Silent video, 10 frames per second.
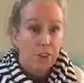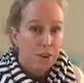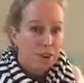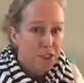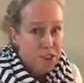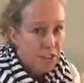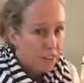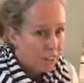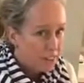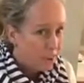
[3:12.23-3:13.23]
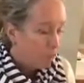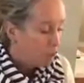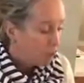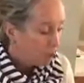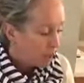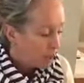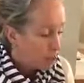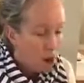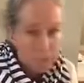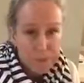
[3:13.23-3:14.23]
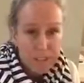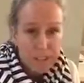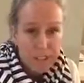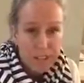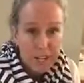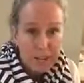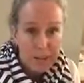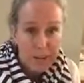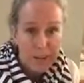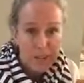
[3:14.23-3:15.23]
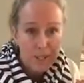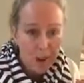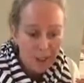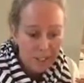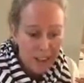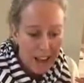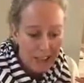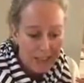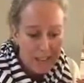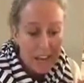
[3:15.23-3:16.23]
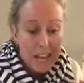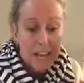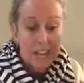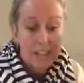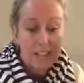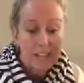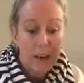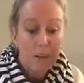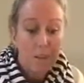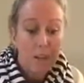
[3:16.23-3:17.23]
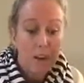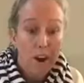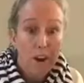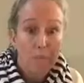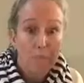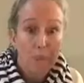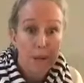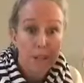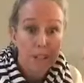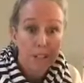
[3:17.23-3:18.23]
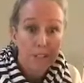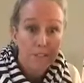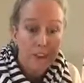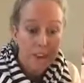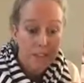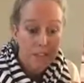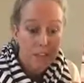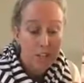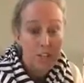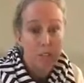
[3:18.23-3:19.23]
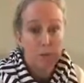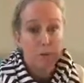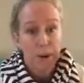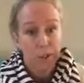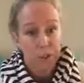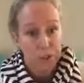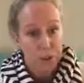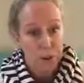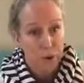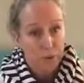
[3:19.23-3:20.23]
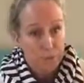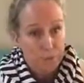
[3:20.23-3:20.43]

Third thing that we're doing that's top secret in a parent and tot class is that we are building the foundations for breath control.